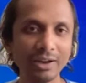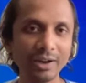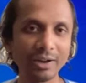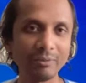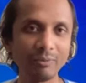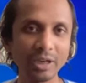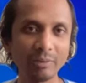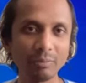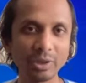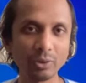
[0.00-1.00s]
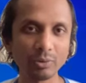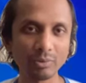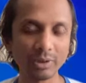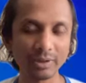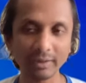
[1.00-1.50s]
And we at BCUBE
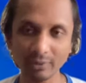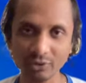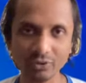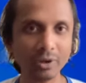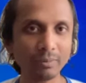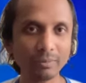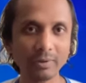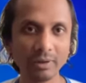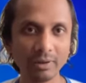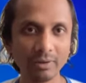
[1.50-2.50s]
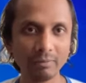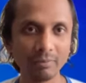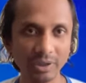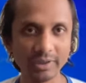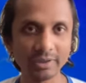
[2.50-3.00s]
will never stop
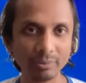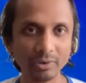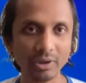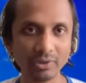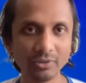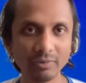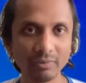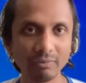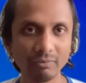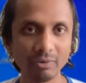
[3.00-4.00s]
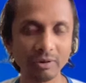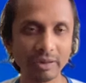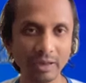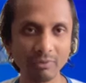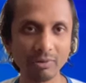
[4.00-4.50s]
building the products. We'll
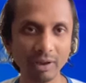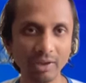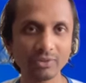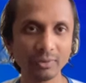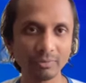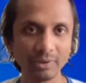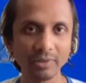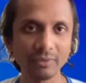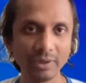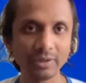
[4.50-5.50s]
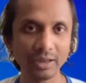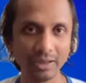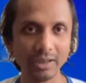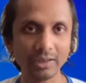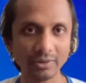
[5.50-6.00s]
never accept defeat
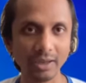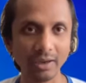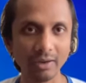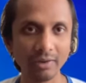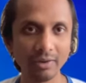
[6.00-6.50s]
in anything.